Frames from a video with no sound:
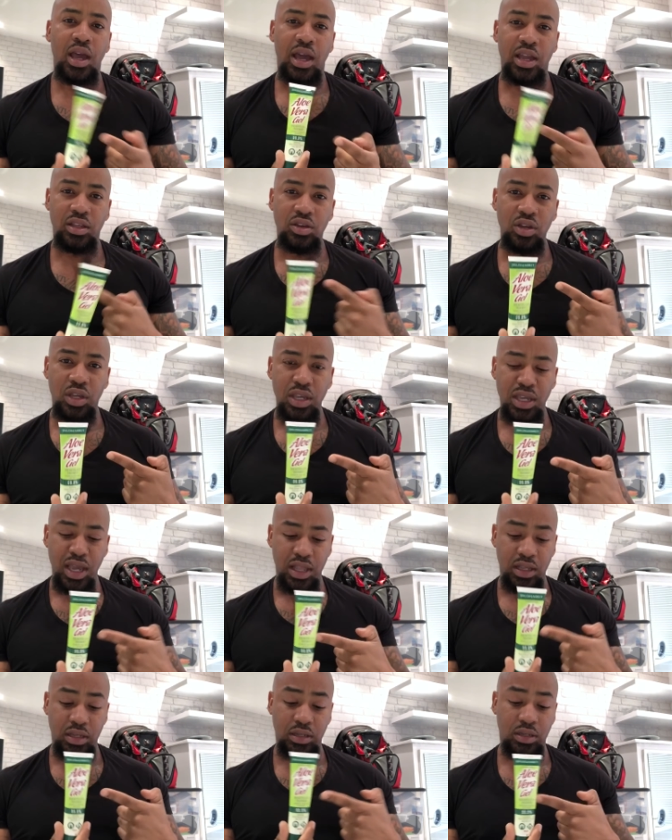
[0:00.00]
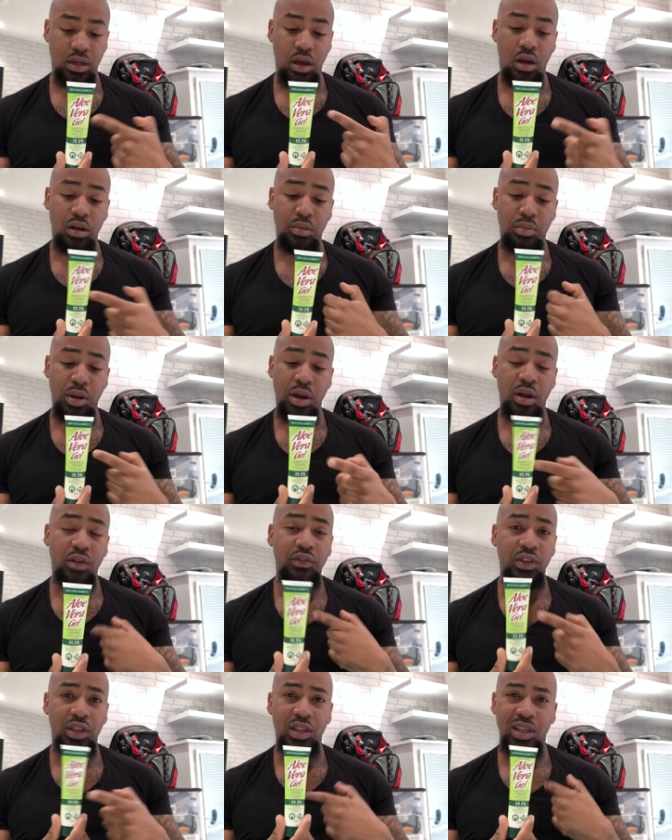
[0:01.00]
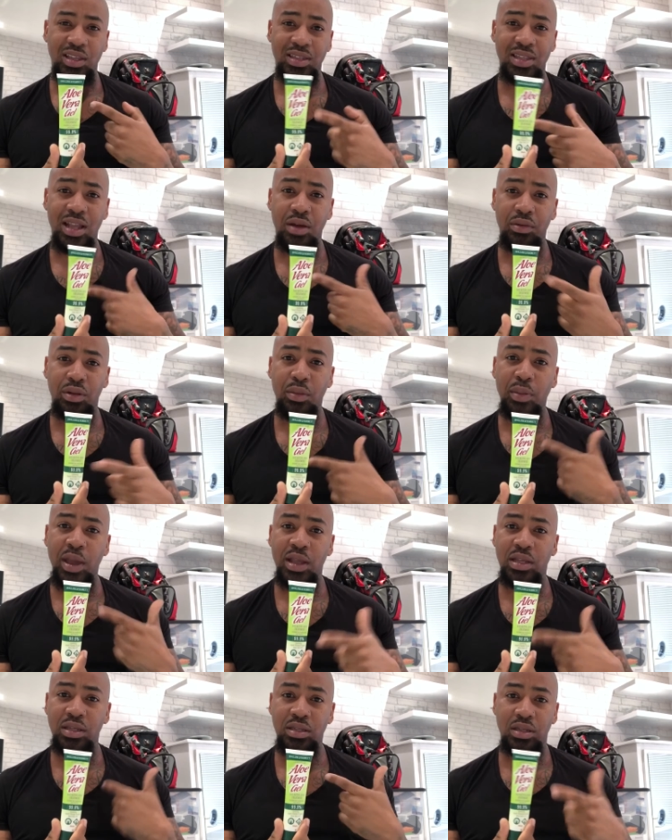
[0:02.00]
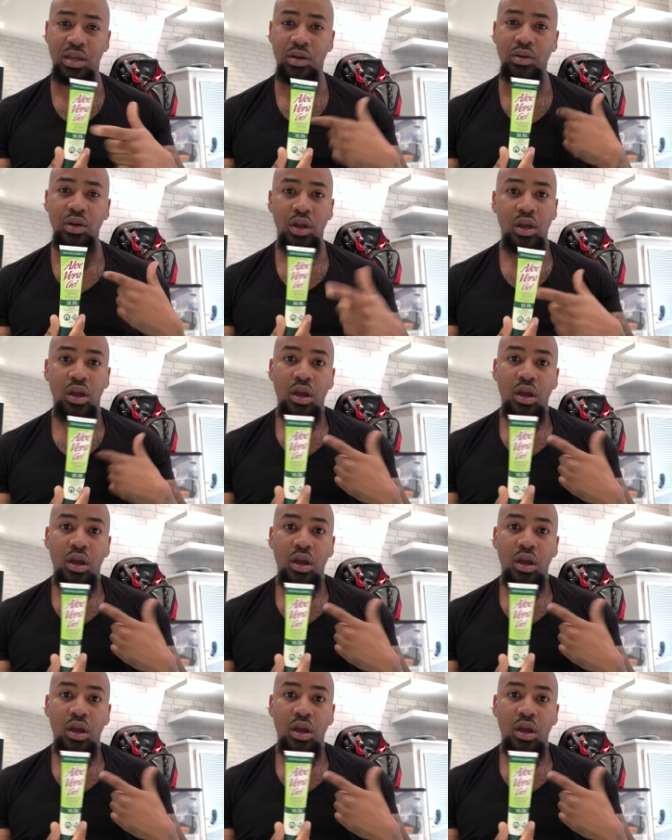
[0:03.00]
And you can get this at Holland Barrett, I think it's now in the penny sale.